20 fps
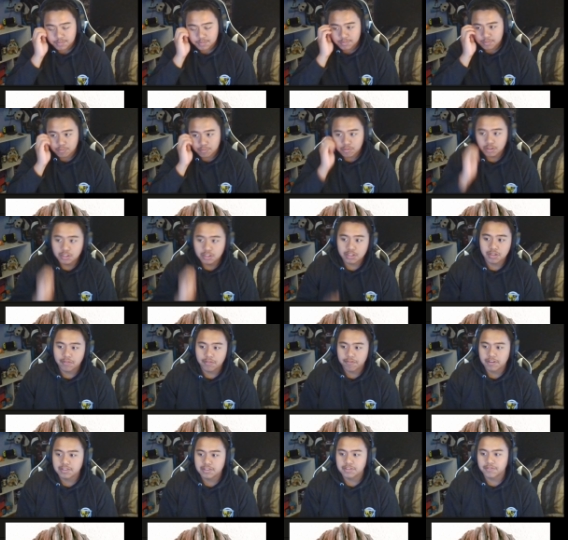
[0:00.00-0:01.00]
Really good
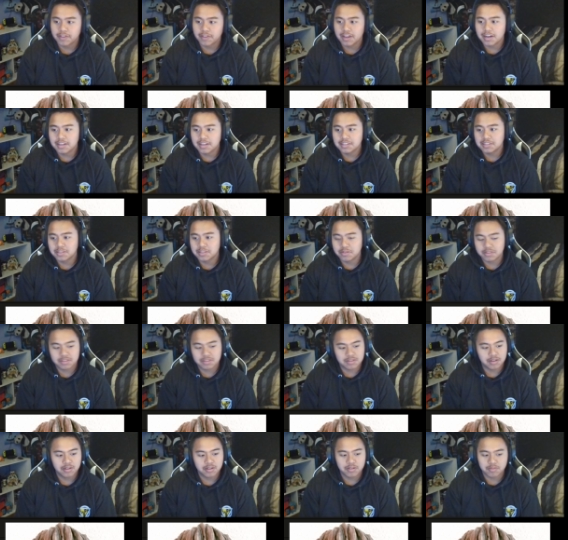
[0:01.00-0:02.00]
friends with Vanoss. He
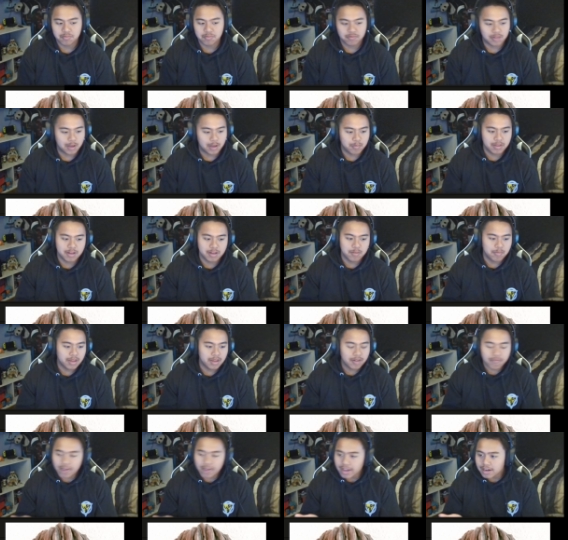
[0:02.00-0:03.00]
started, I mean, it
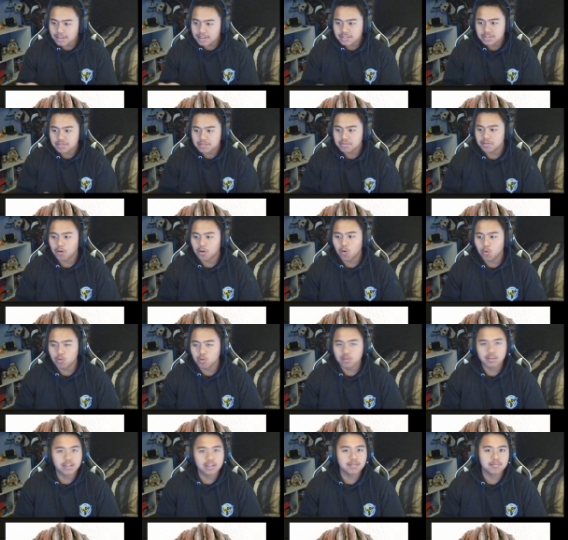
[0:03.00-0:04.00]
made Vanoss do the whole
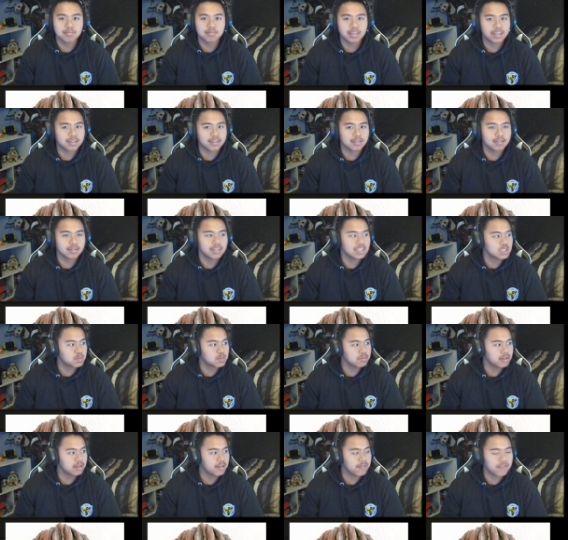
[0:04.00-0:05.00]
like Let's
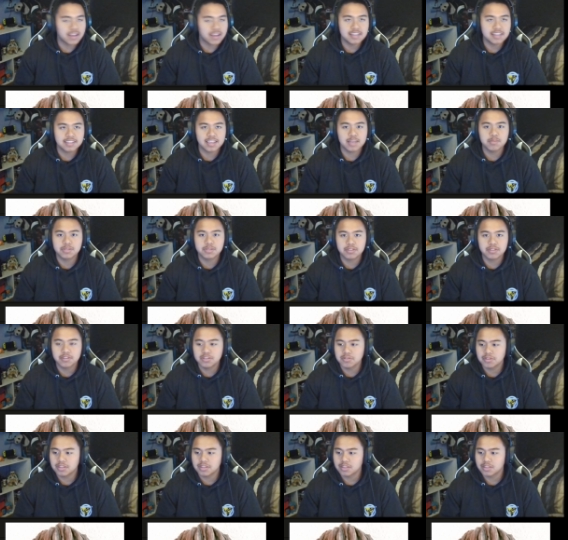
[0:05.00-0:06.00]
Play Facecam series
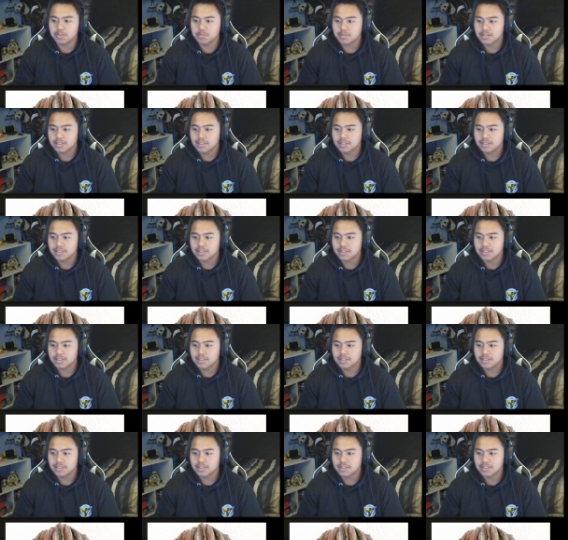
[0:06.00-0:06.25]
with him.